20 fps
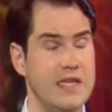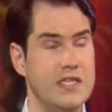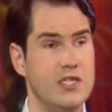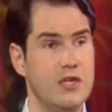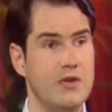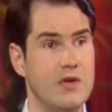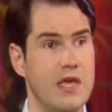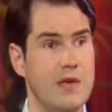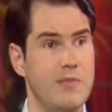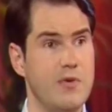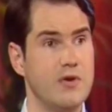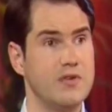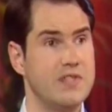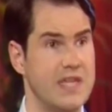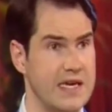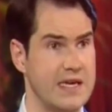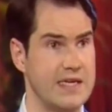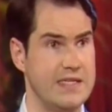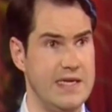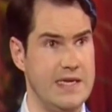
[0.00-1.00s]
at least you keep your
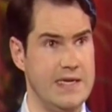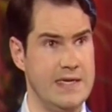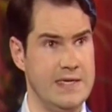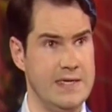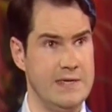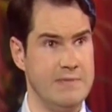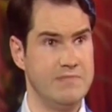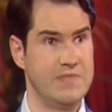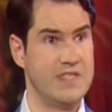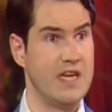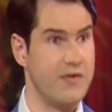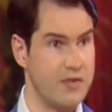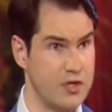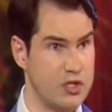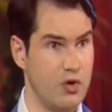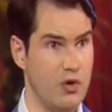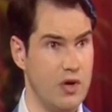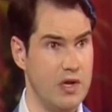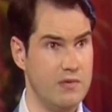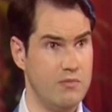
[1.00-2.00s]
dignity. Stay on
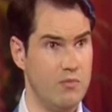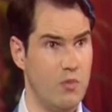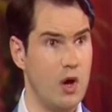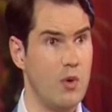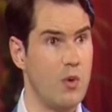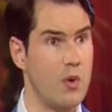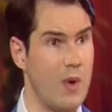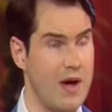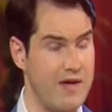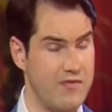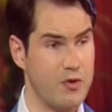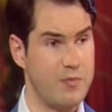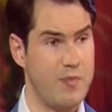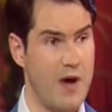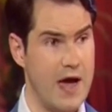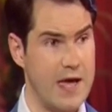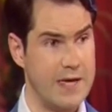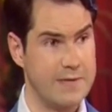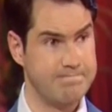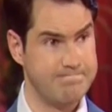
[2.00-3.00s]
the toilet while we wave
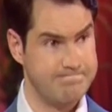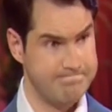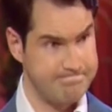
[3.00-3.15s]
goodbye.